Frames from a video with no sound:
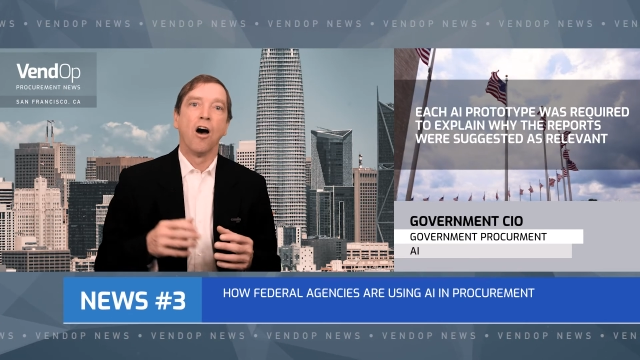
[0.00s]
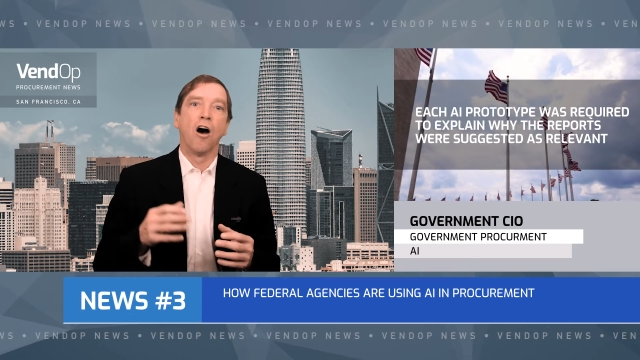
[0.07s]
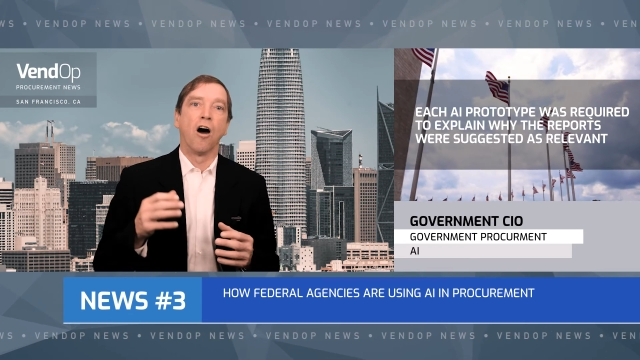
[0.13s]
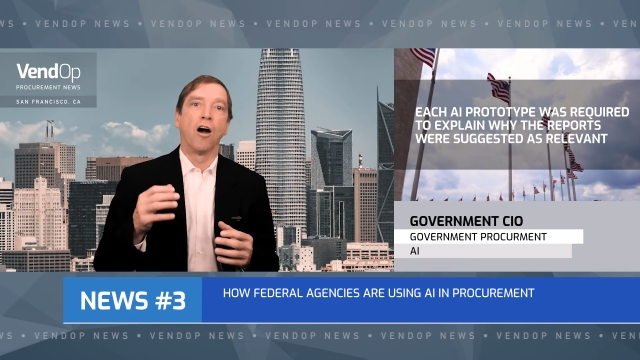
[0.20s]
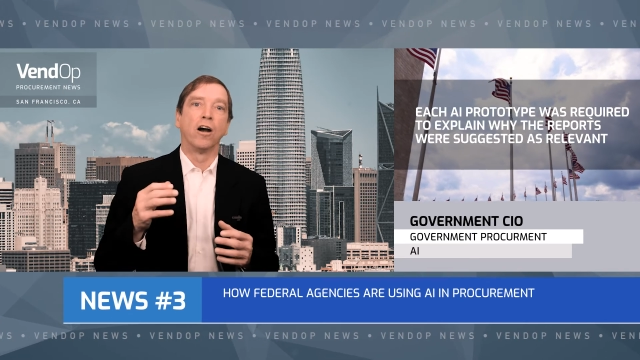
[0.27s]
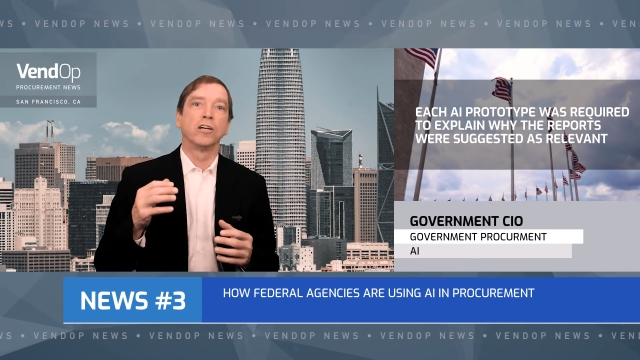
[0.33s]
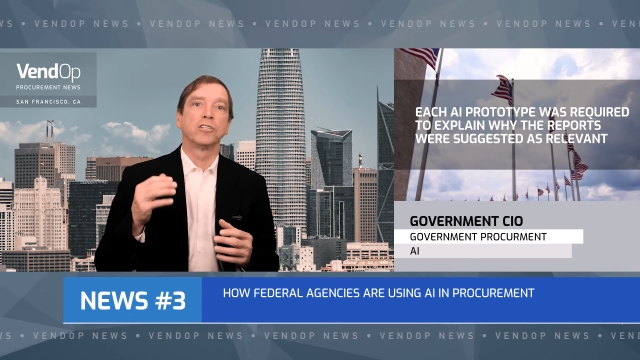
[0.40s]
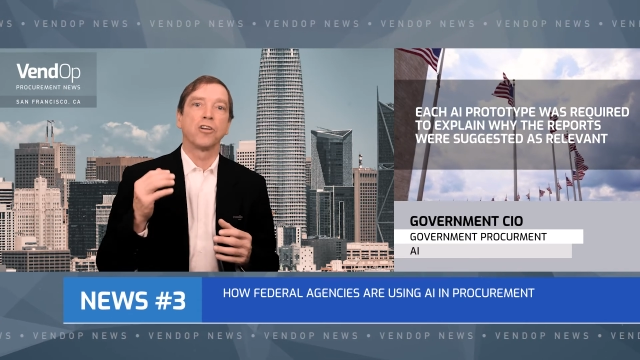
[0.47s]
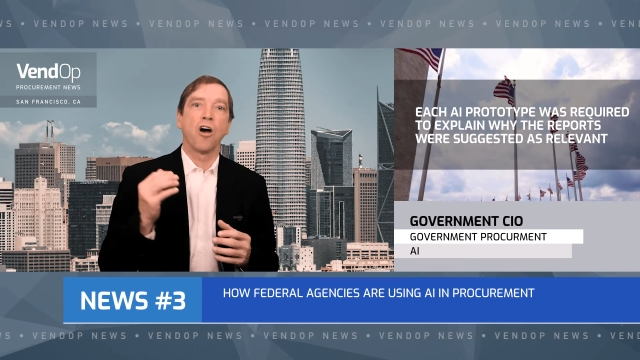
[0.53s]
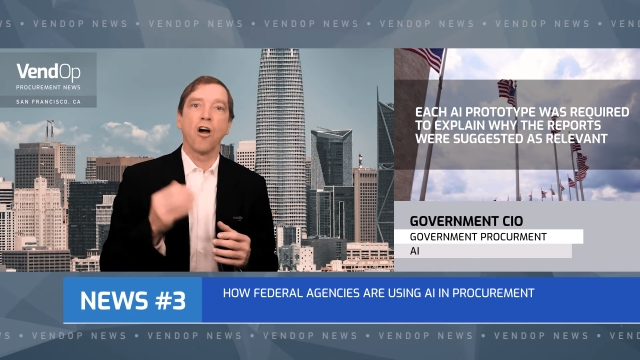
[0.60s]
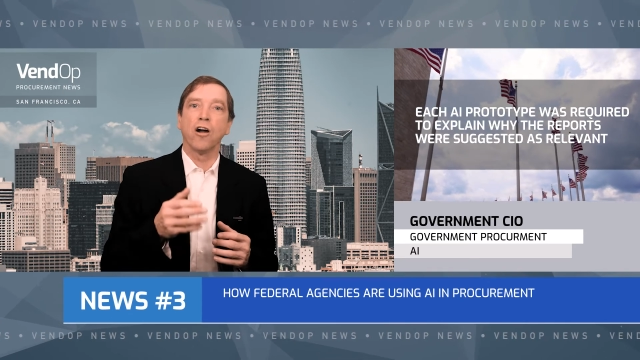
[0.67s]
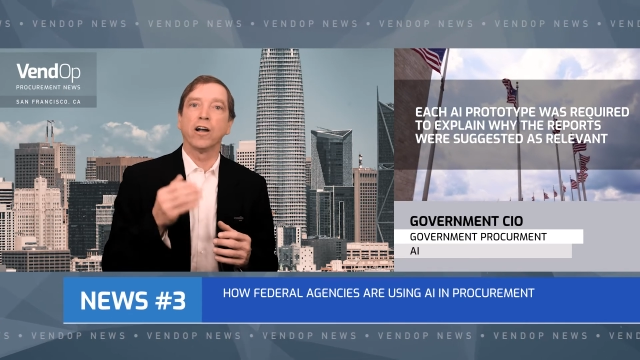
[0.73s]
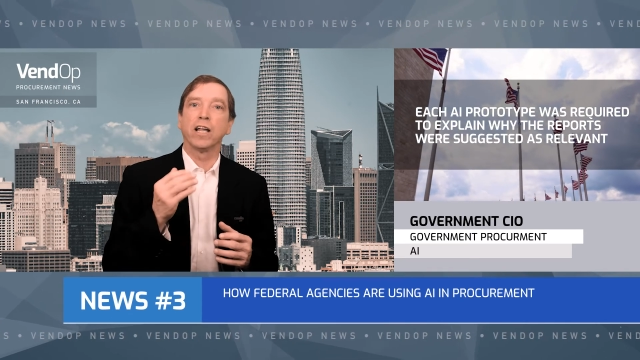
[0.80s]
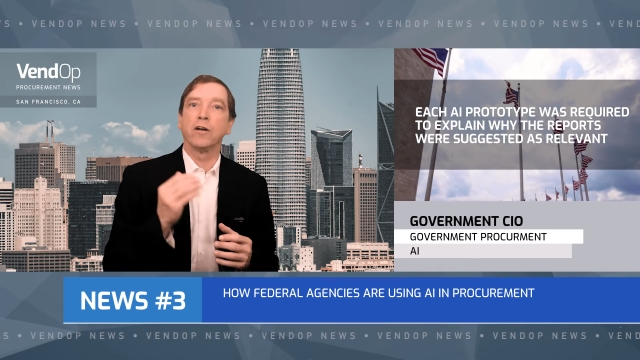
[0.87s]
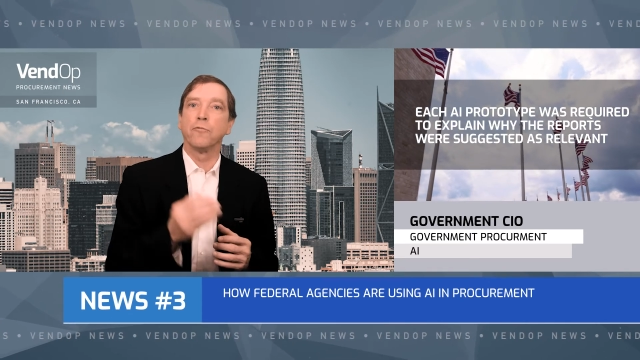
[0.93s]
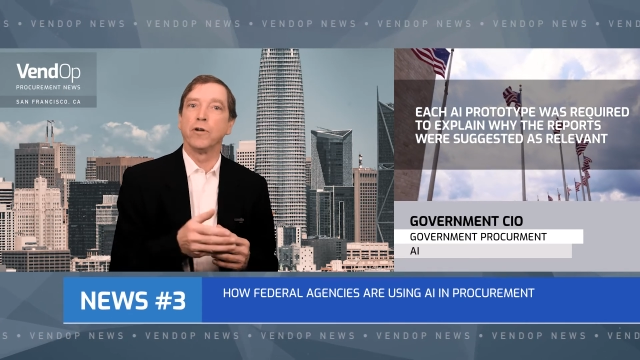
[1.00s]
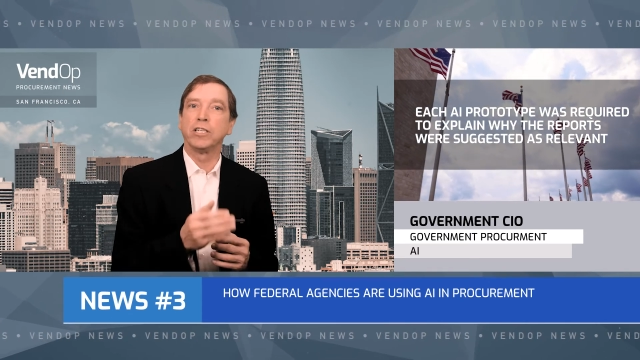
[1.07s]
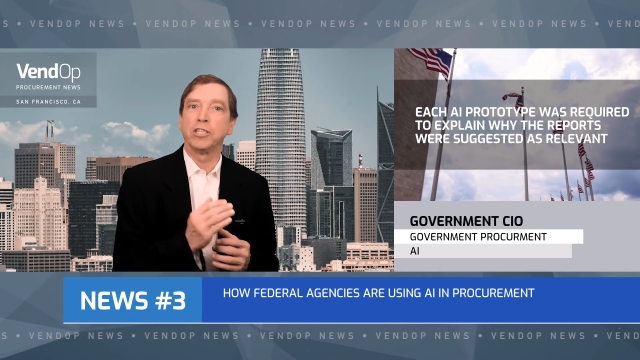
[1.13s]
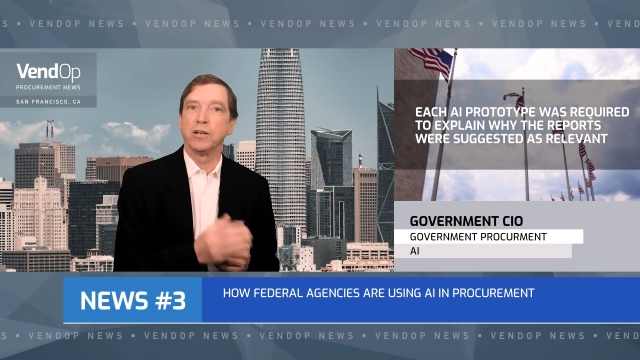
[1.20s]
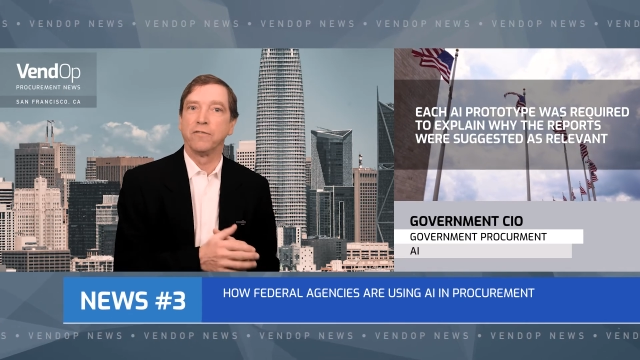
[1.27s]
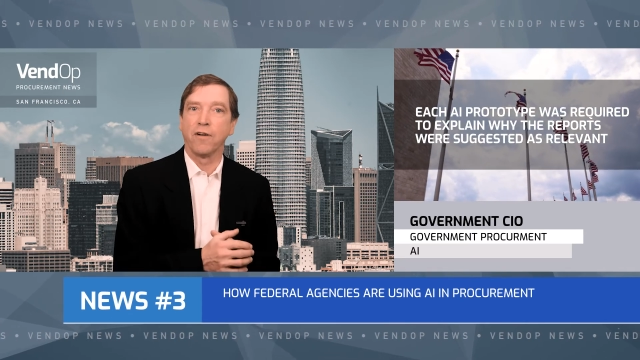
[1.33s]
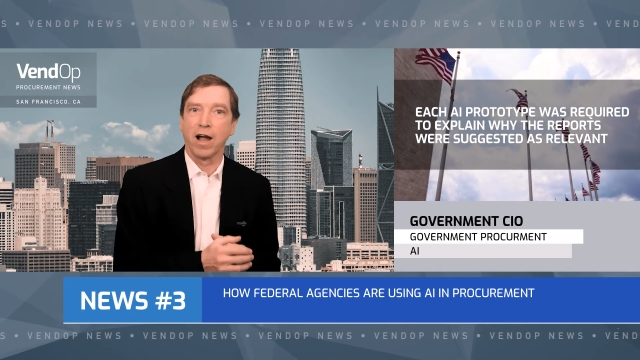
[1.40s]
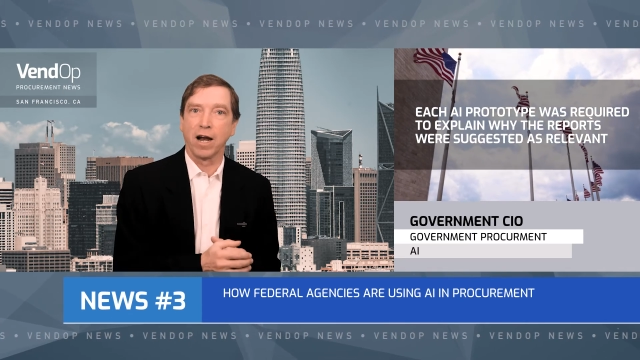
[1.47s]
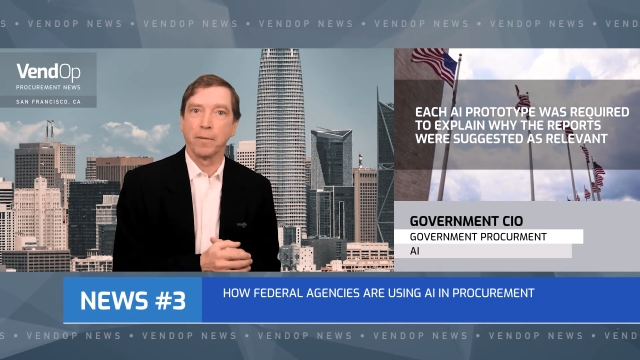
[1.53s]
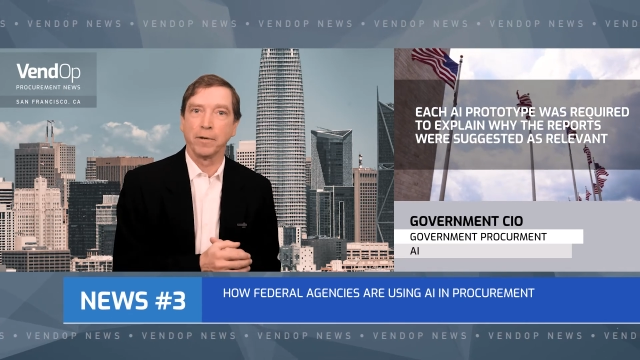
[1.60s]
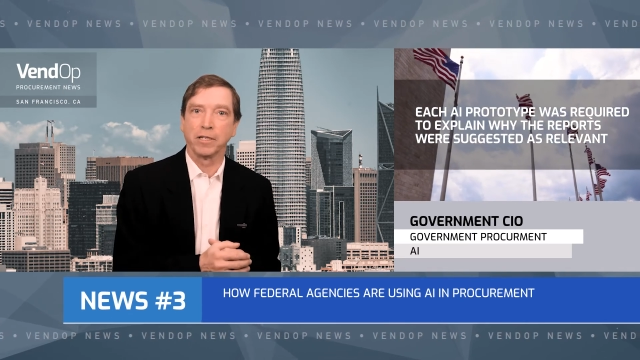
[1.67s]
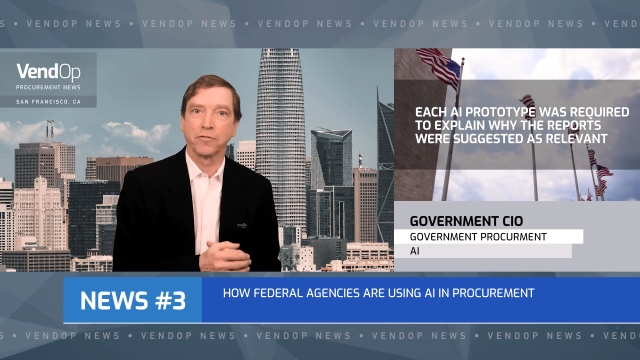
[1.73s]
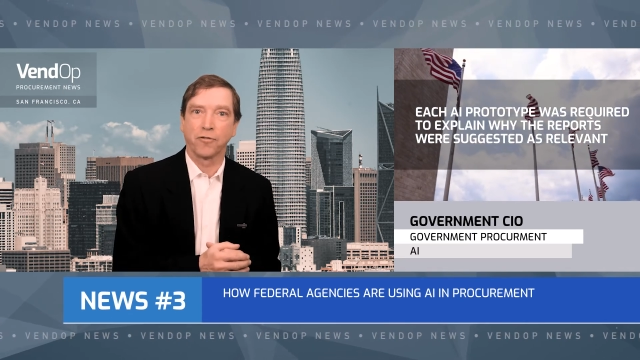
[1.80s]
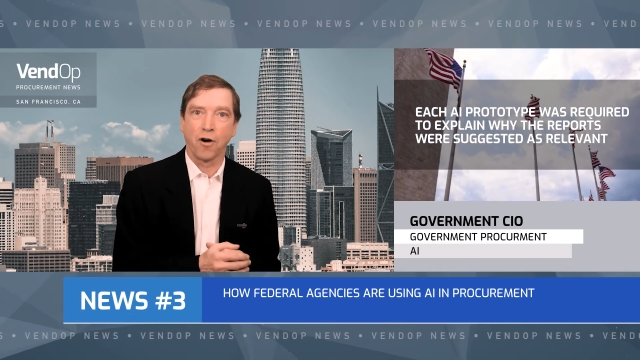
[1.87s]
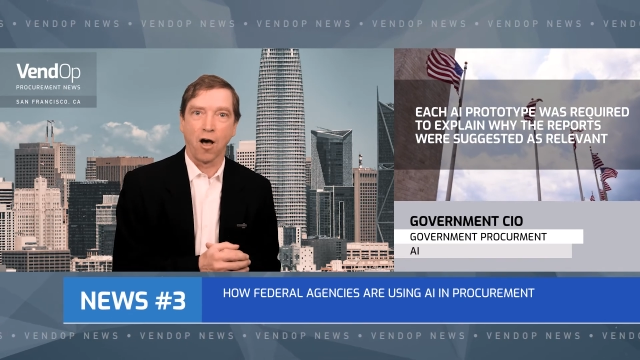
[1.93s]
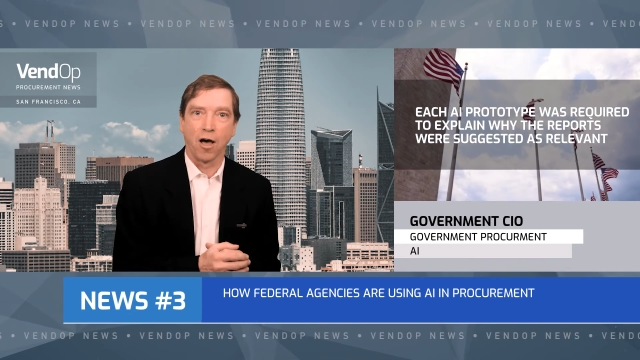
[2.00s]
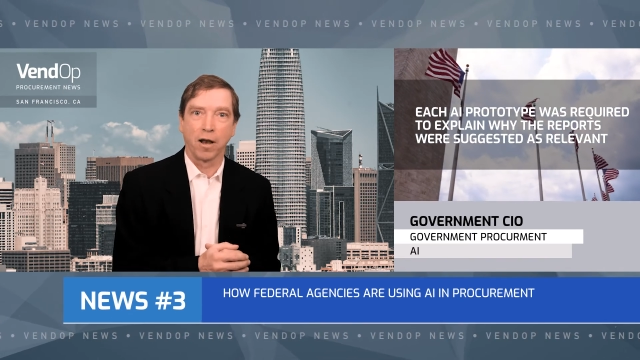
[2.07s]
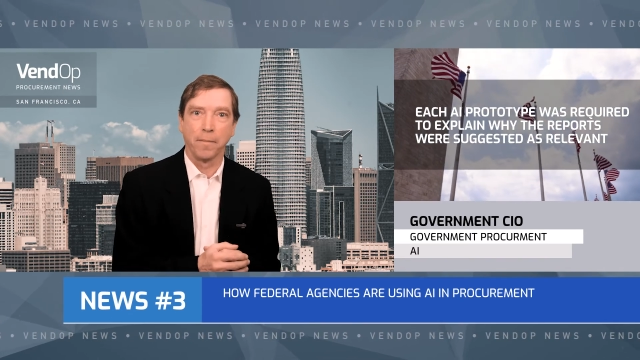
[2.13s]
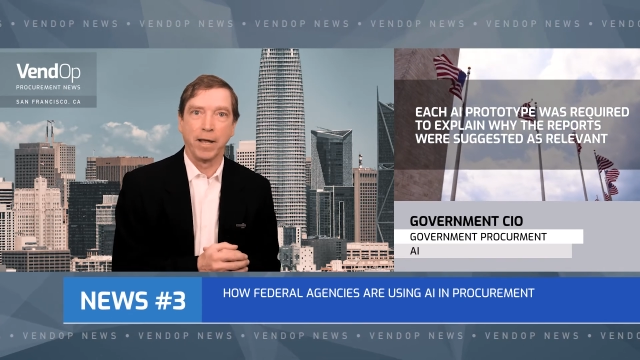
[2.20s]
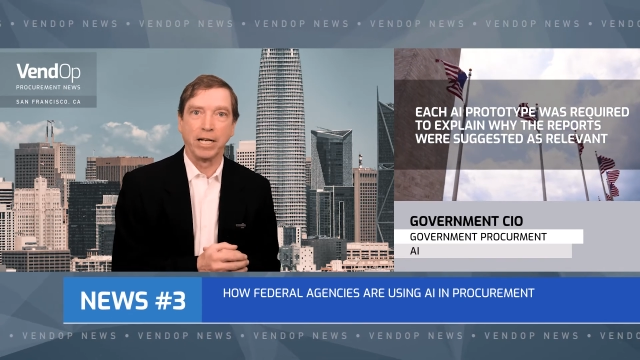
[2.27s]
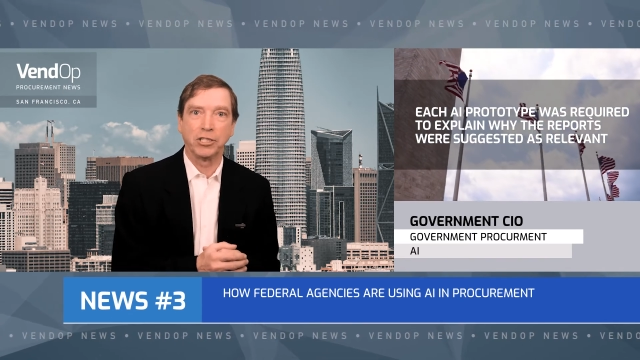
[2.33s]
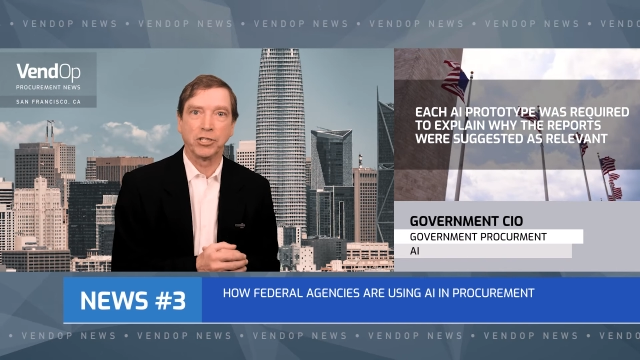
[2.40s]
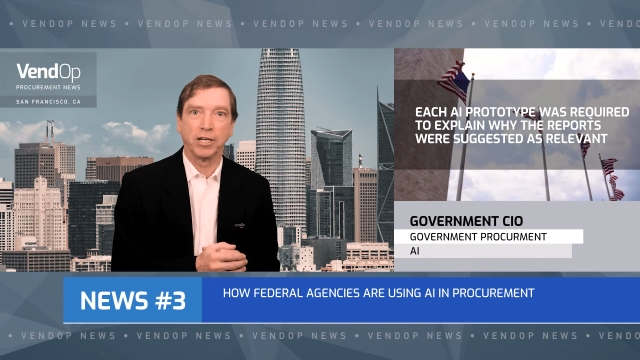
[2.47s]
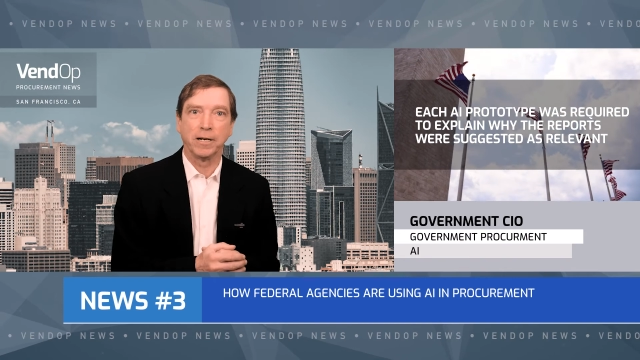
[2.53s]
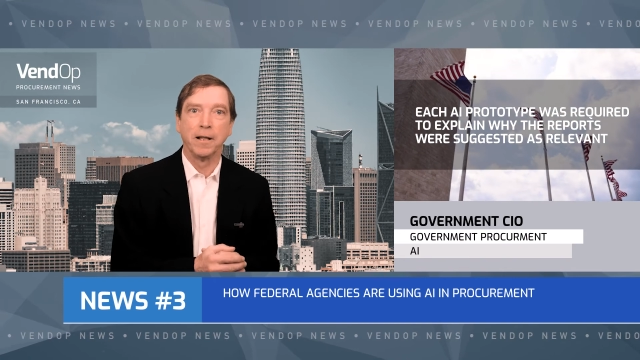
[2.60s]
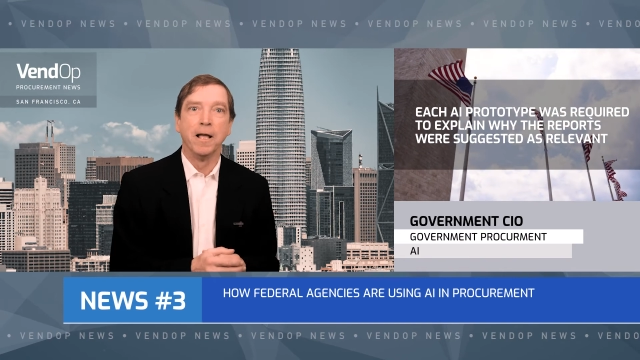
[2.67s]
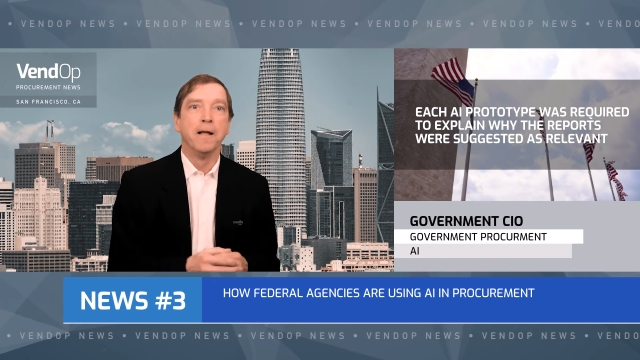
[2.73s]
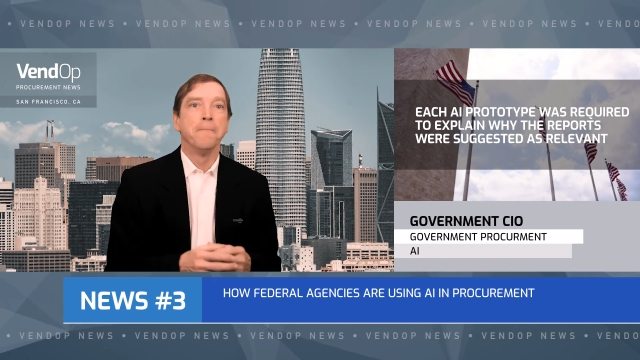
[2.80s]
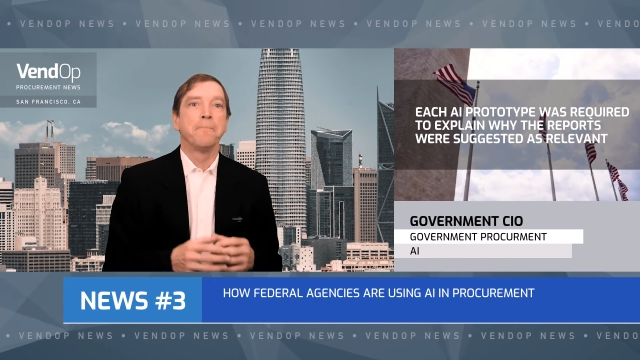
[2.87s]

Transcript: are target-rich environments for automation,